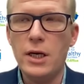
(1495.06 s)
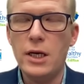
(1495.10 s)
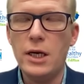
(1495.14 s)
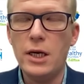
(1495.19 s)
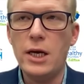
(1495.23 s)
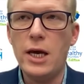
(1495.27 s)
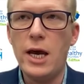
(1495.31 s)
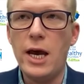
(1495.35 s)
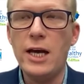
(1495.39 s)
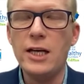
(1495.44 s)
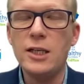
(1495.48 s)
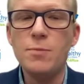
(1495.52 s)

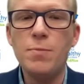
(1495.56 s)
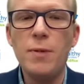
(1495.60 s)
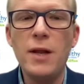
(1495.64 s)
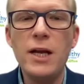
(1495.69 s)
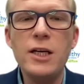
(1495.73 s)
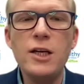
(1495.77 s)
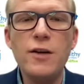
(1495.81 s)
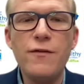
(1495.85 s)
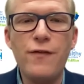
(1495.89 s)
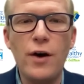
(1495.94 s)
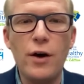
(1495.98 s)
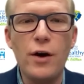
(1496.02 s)

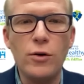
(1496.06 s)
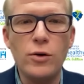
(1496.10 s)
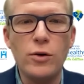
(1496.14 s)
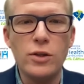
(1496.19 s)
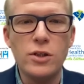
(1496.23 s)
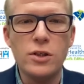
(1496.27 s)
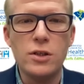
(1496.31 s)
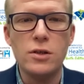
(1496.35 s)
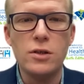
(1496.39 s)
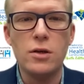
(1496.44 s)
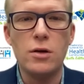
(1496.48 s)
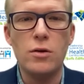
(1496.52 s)
explain to
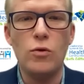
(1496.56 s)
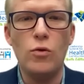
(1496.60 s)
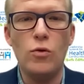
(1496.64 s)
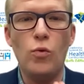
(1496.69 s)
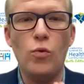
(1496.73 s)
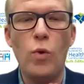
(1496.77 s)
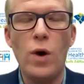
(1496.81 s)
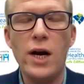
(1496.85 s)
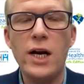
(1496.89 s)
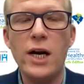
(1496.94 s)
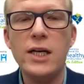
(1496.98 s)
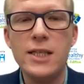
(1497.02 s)
folks
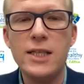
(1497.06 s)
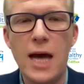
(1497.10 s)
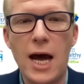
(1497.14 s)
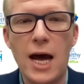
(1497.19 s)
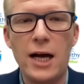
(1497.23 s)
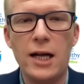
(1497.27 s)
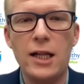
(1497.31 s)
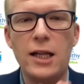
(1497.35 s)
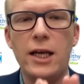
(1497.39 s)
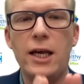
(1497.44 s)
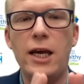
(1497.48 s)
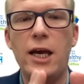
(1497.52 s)
what
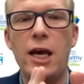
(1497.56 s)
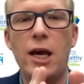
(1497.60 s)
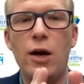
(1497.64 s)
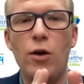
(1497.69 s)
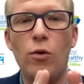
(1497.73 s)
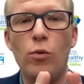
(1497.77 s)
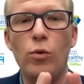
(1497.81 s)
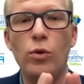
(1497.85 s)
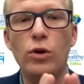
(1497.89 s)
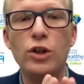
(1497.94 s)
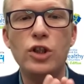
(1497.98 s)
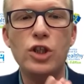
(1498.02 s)
exactly
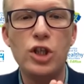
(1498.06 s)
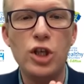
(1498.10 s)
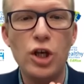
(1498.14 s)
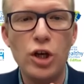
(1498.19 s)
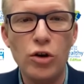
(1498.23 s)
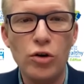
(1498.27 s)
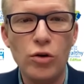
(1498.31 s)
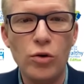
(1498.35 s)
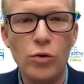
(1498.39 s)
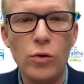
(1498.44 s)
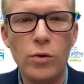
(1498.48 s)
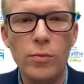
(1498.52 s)
it will
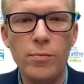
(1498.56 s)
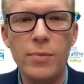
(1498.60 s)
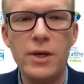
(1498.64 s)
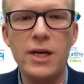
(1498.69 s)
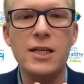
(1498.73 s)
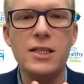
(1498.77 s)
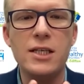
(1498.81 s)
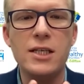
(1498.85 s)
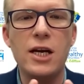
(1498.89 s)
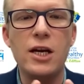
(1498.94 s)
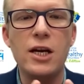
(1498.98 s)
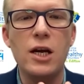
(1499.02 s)
do,
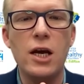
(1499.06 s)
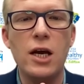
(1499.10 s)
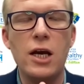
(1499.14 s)
because